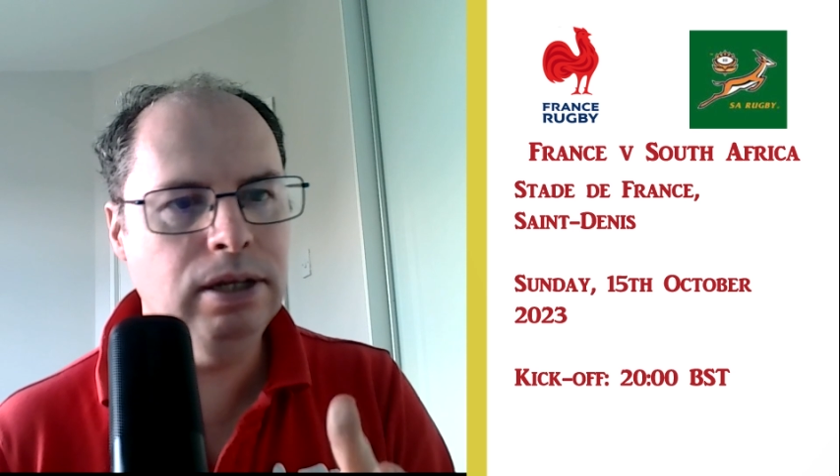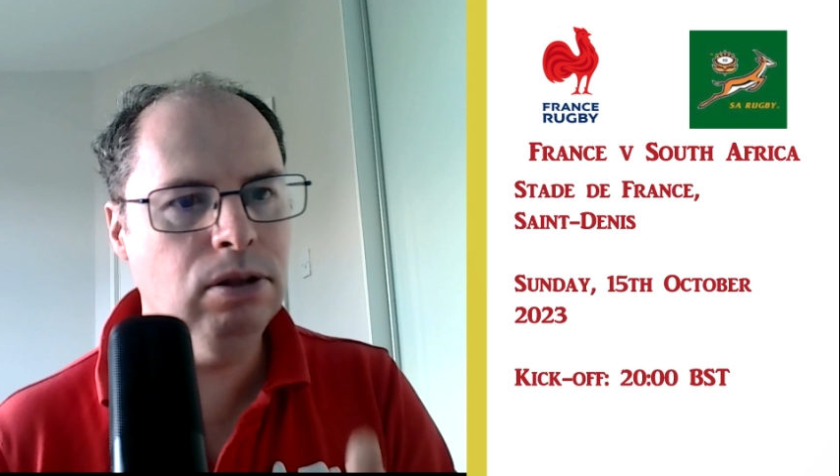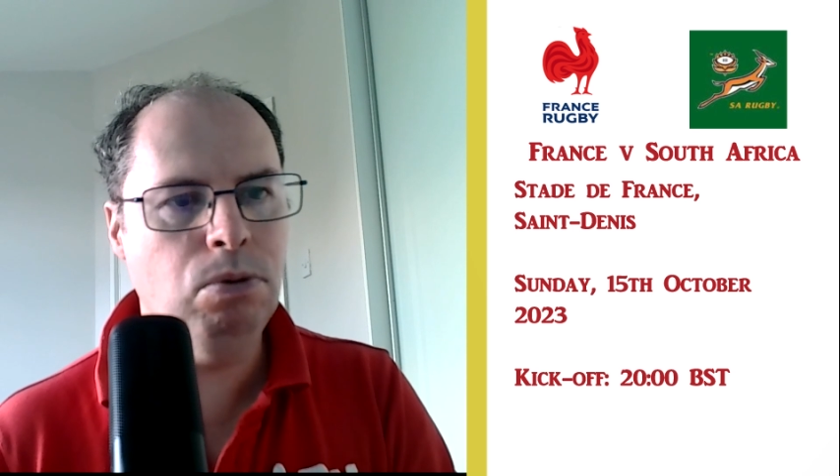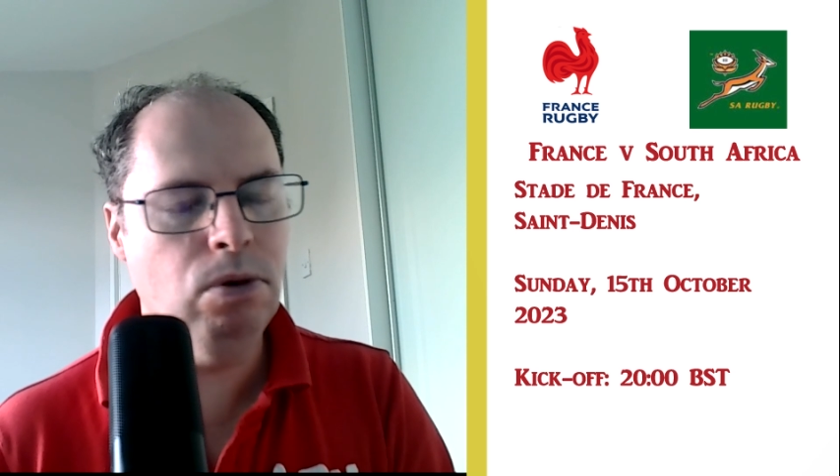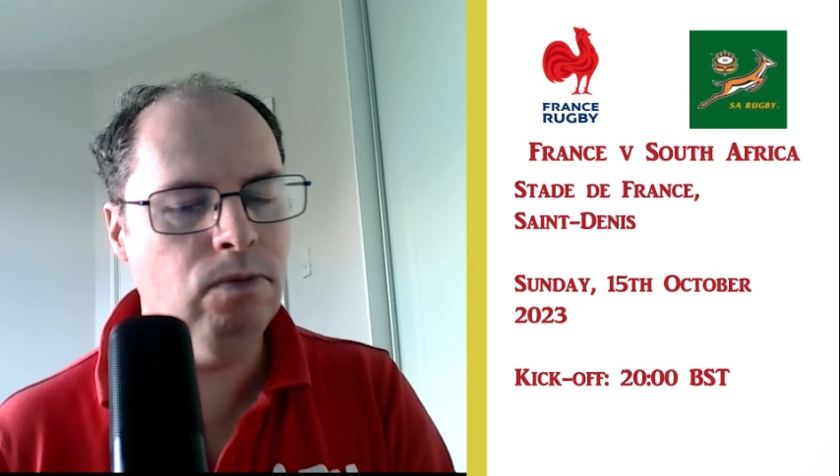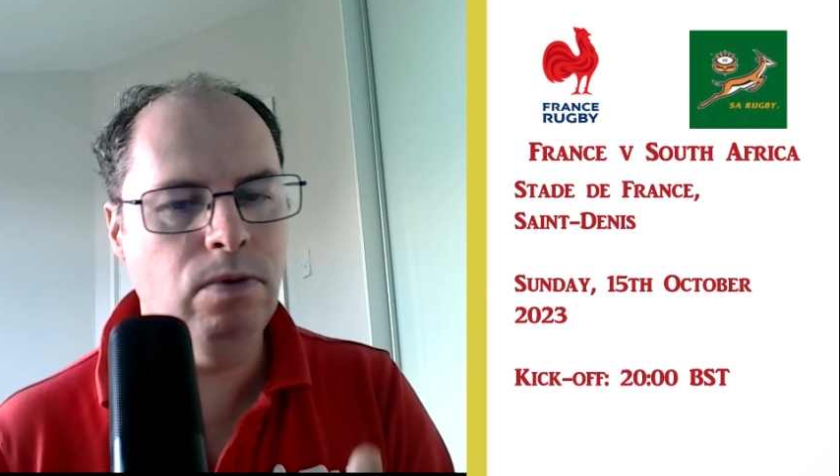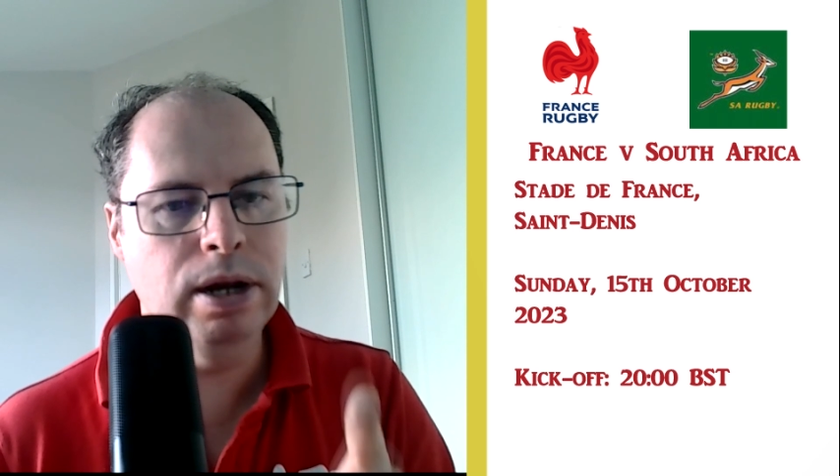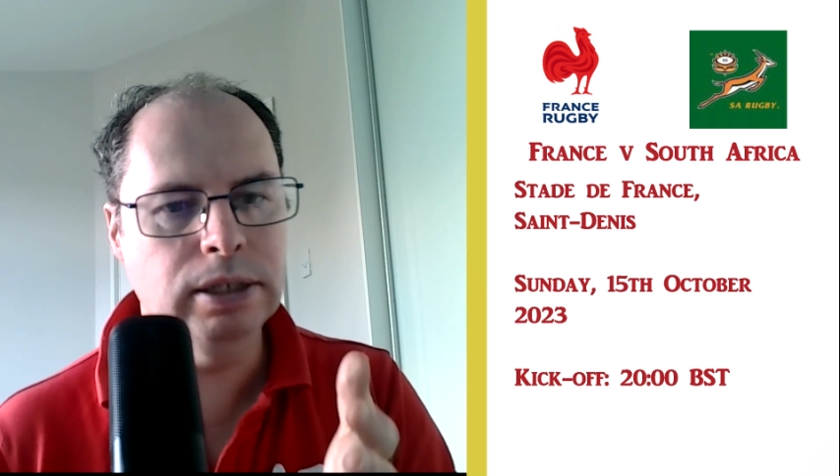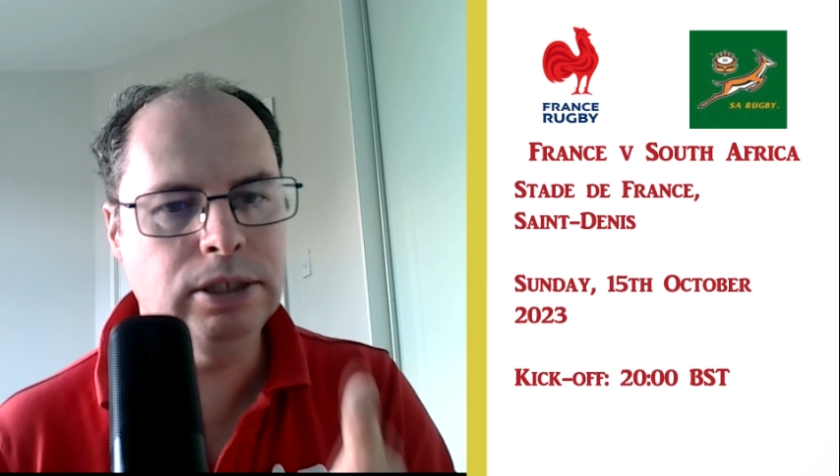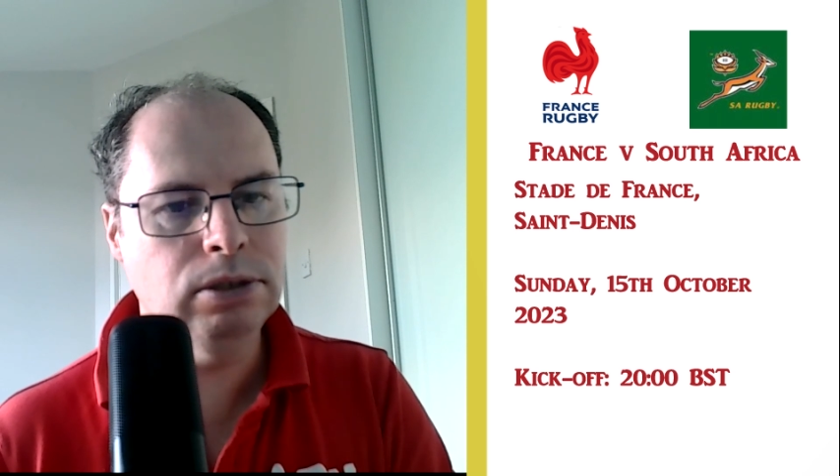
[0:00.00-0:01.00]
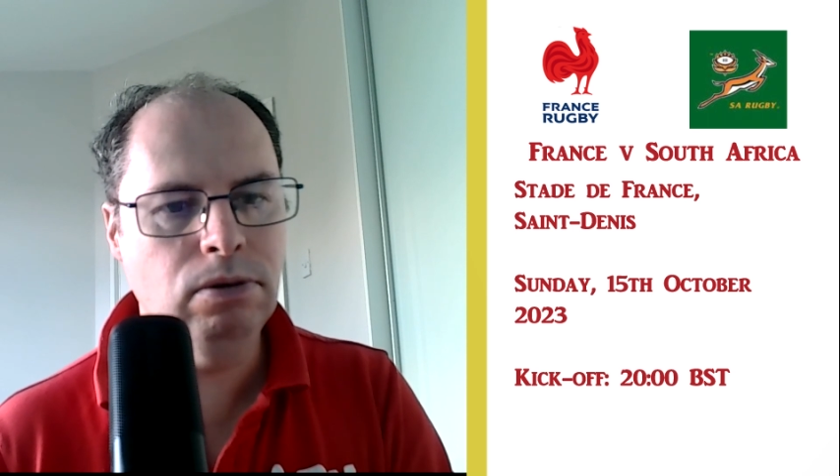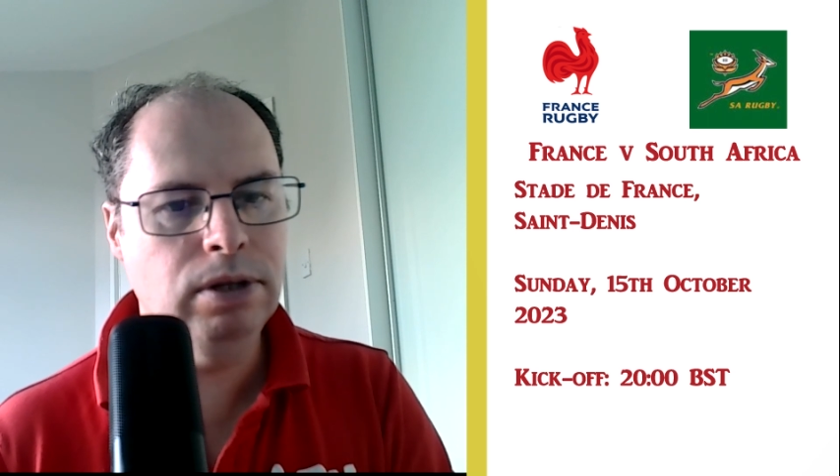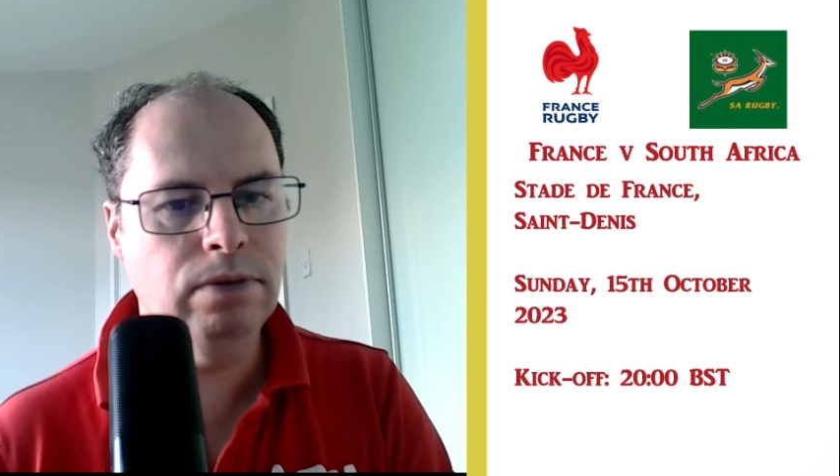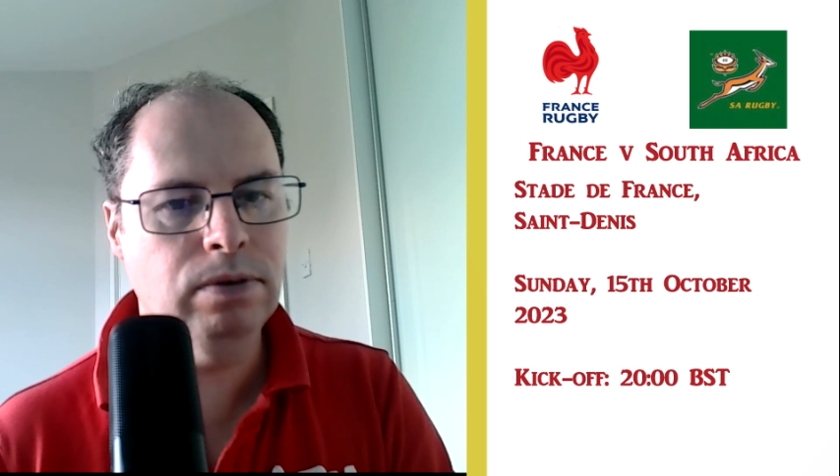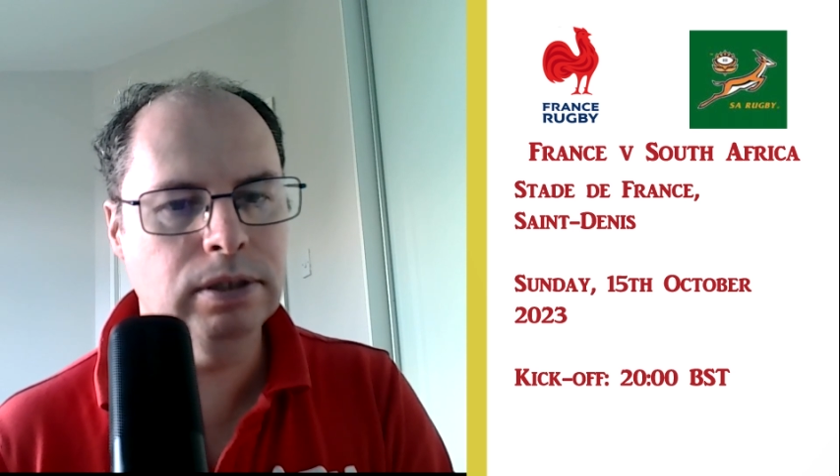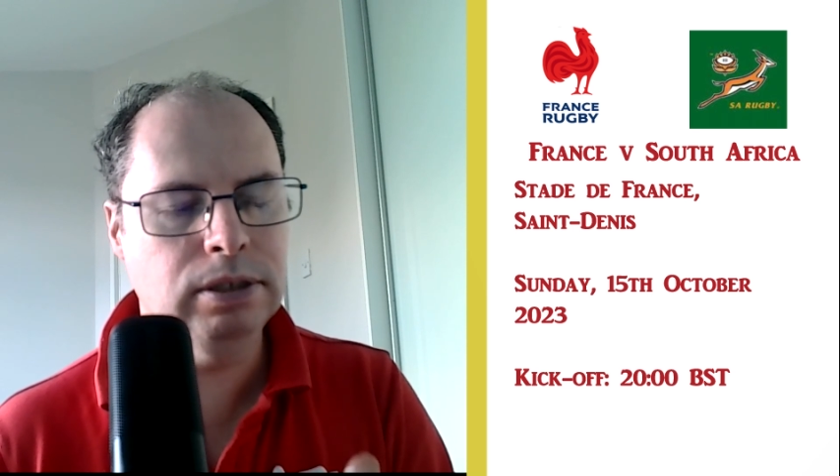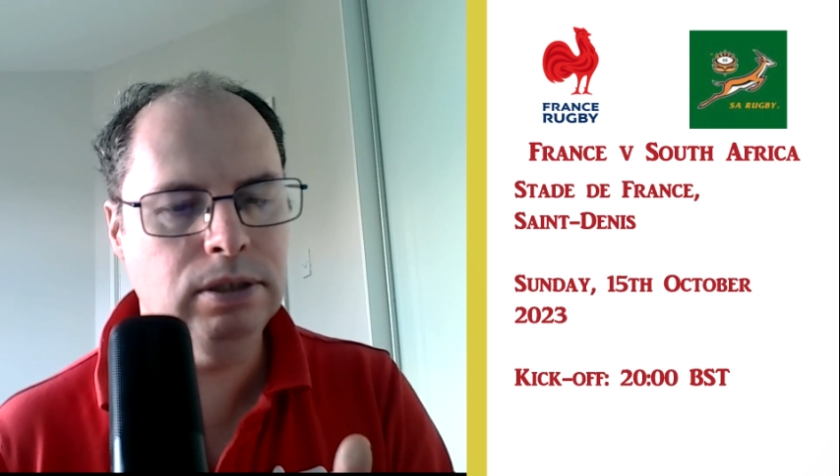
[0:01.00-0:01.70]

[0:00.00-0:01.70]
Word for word: Every single quarterfinal is so